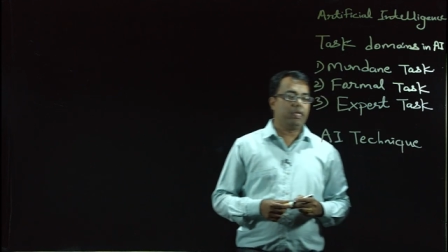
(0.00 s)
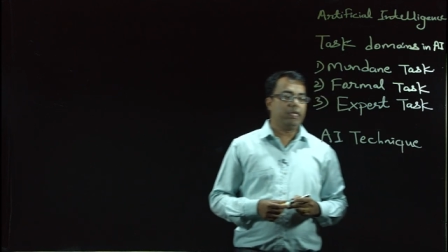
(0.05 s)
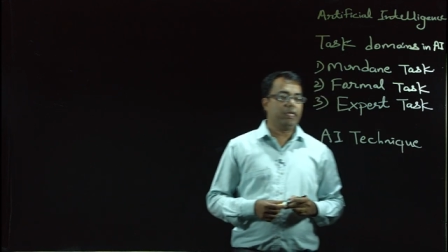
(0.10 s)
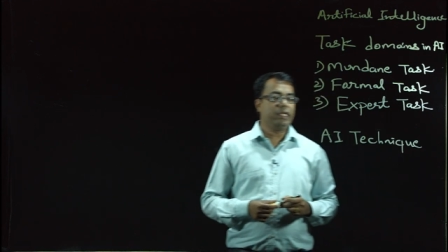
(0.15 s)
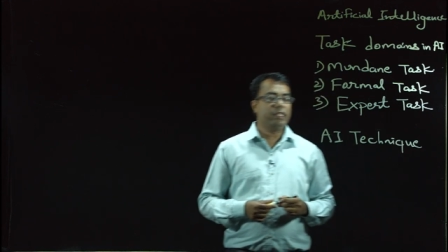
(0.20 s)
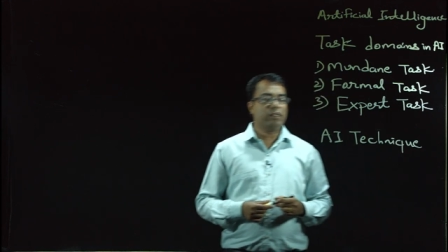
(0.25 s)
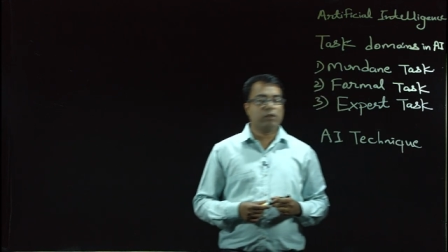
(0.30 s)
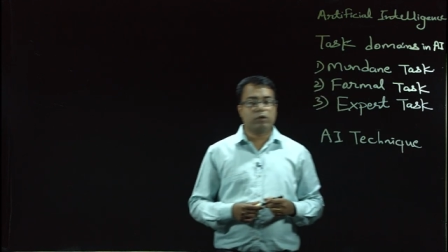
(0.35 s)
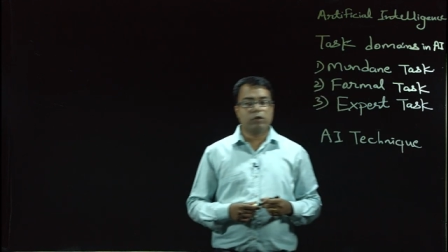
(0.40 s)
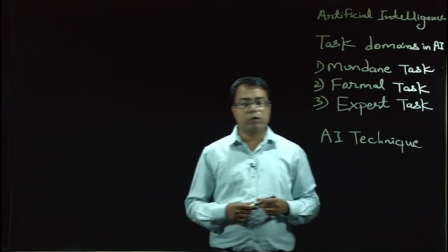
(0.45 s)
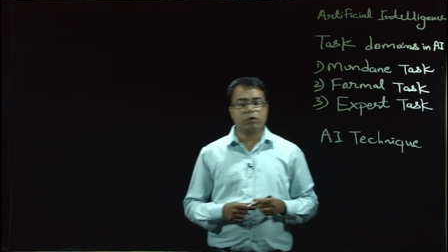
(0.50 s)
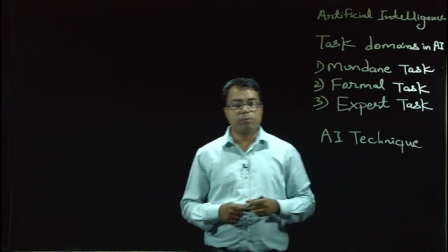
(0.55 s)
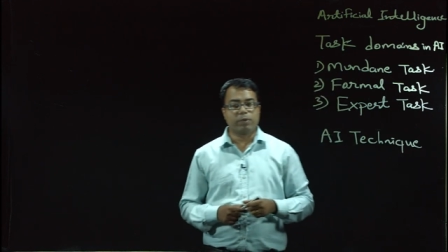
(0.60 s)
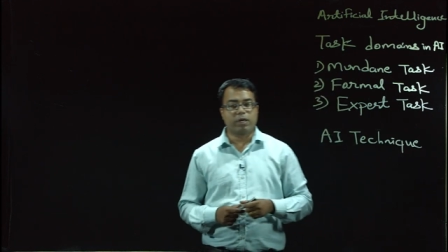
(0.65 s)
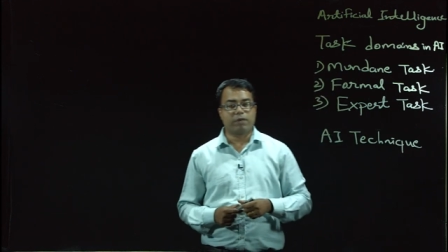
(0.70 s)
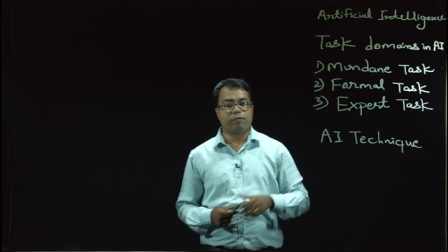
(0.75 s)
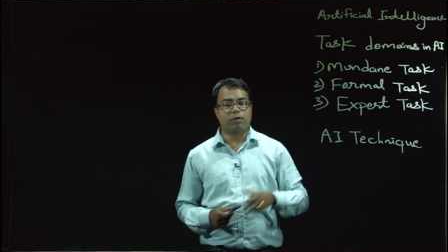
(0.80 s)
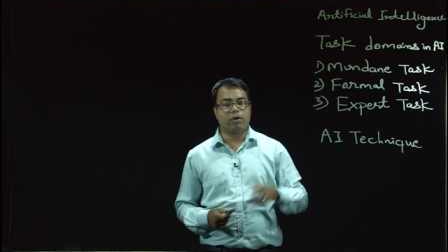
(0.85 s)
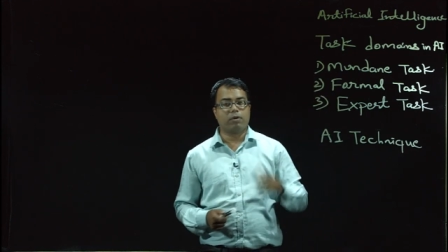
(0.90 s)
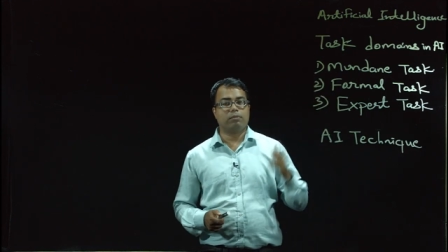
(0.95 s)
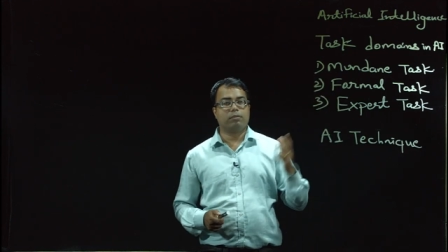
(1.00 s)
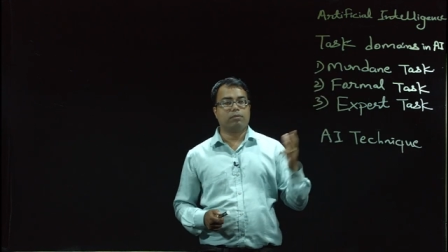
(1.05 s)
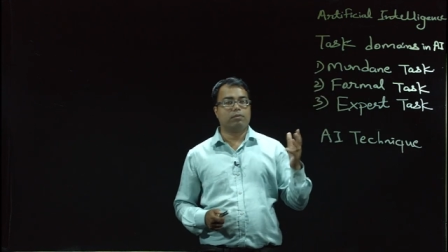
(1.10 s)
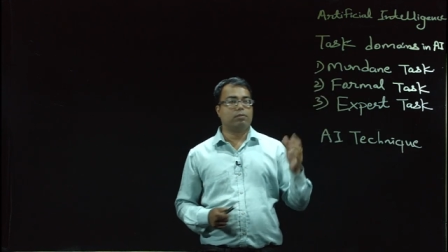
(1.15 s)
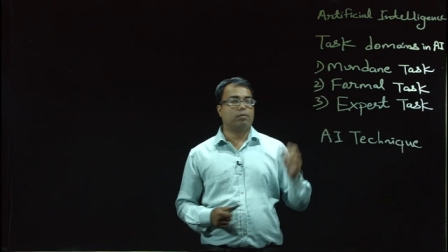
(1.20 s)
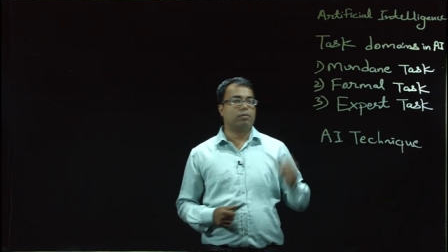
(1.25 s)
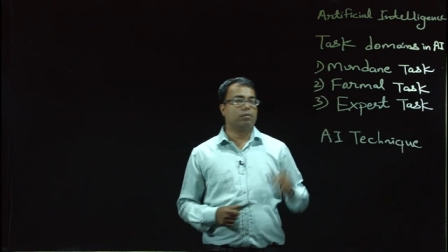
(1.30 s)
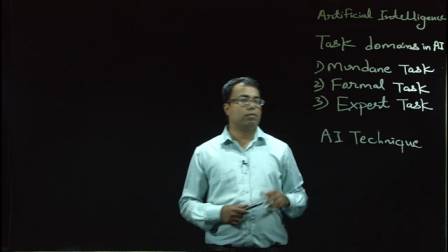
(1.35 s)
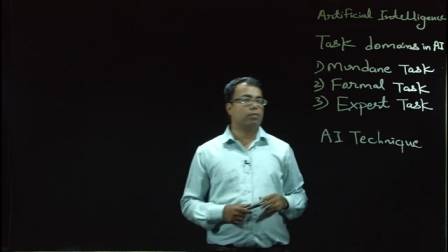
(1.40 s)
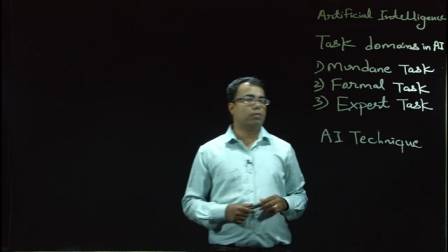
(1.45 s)
In order to
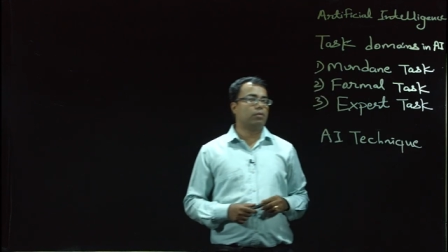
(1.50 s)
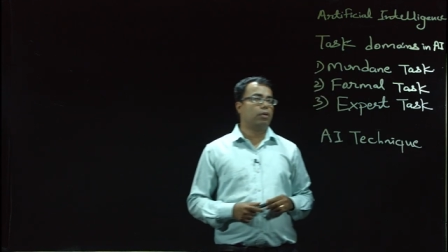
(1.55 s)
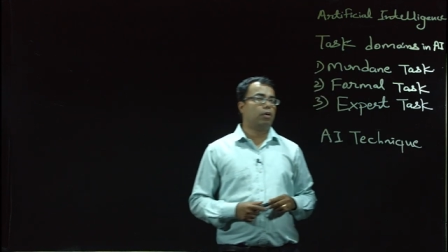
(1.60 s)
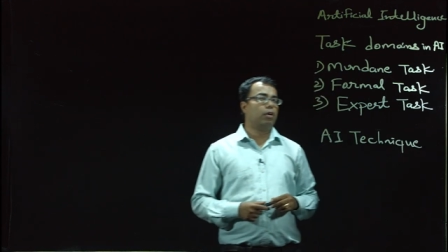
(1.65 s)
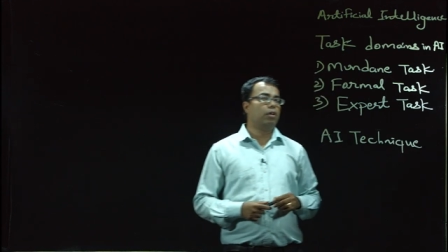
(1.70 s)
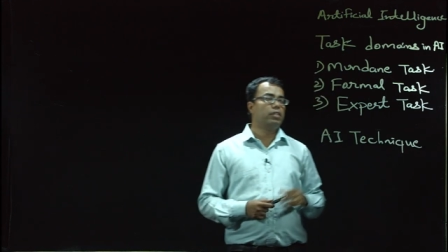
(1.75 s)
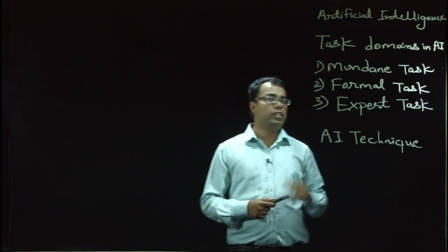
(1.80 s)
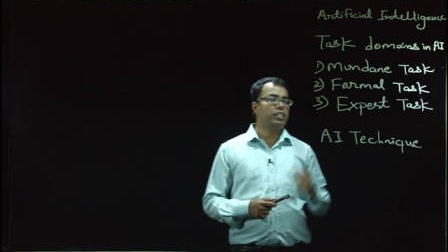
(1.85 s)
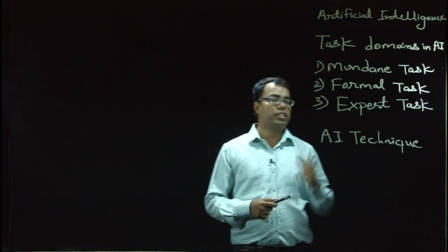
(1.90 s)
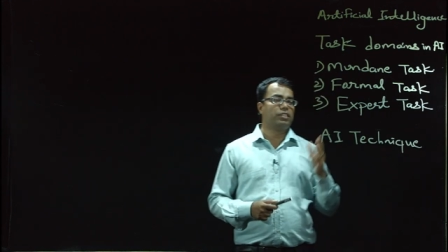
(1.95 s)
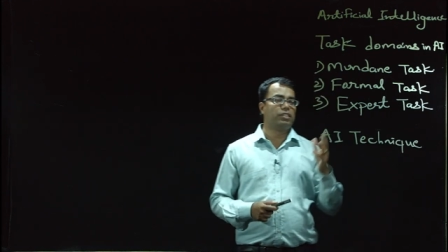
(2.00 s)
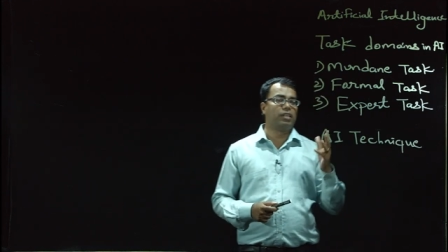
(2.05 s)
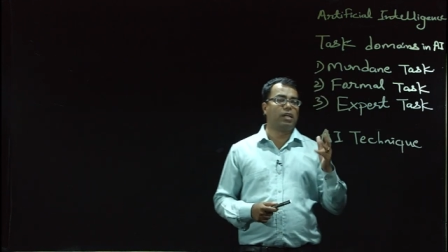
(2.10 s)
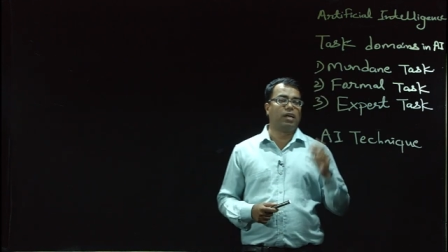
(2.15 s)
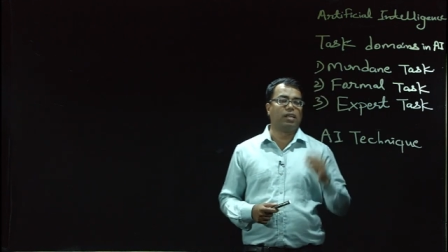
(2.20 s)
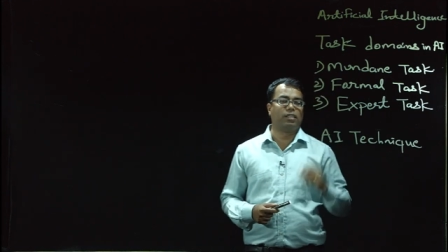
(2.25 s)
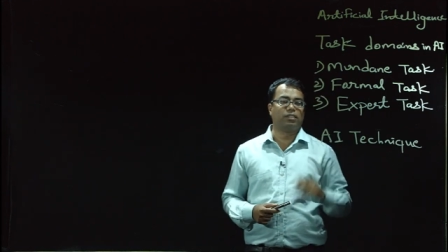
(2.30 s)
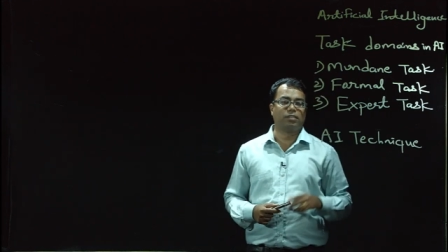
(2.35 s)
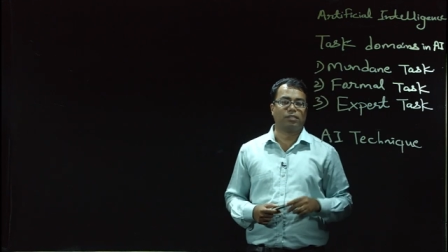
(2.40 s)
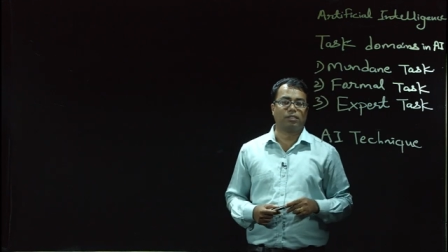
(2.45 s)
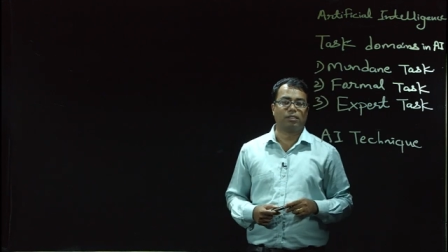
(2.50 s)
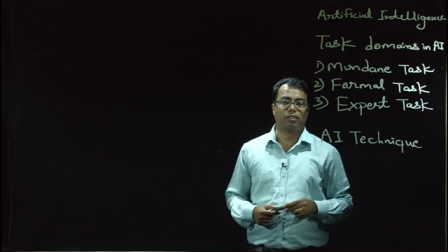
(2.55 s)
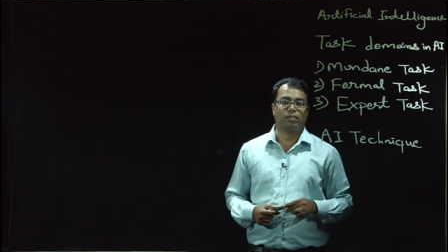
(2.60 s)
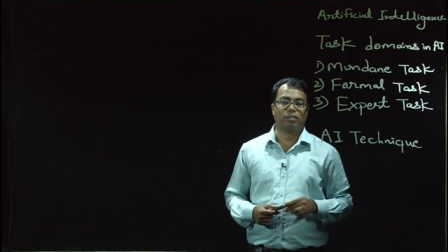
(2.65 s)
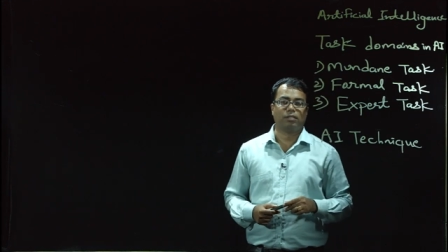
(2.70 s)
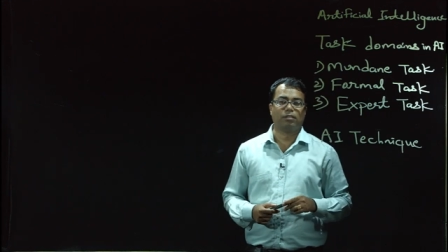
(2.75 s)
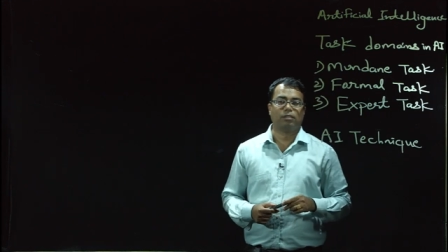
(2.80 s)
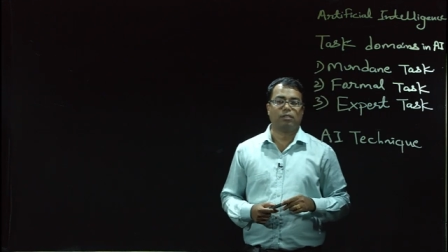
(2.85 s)
perform all these tasks